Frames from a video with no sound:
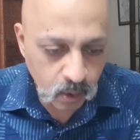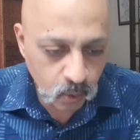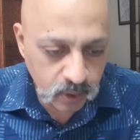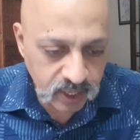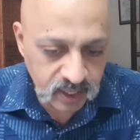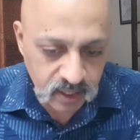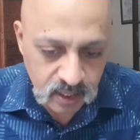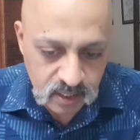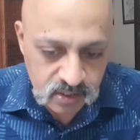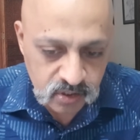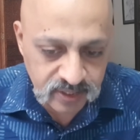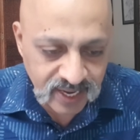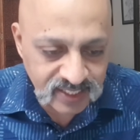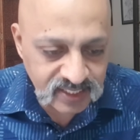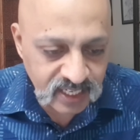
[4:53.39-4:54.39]
Okay,
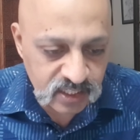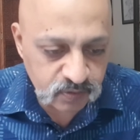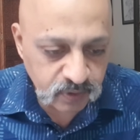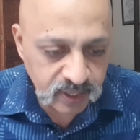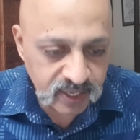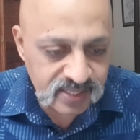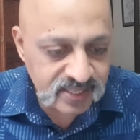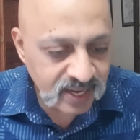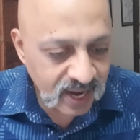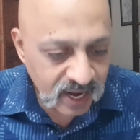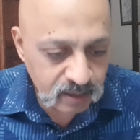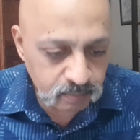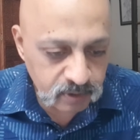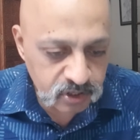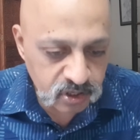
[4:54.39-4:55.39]
so that's as far as the
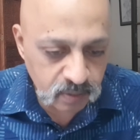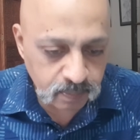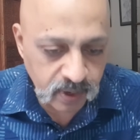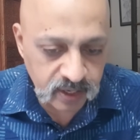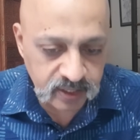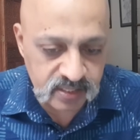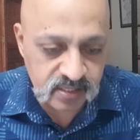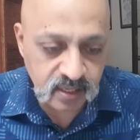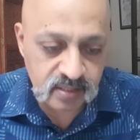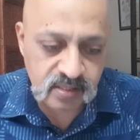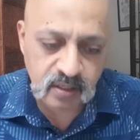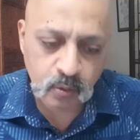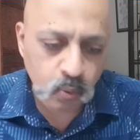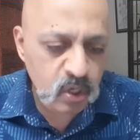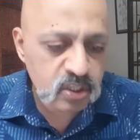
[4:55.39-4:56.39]
admission part is concerned.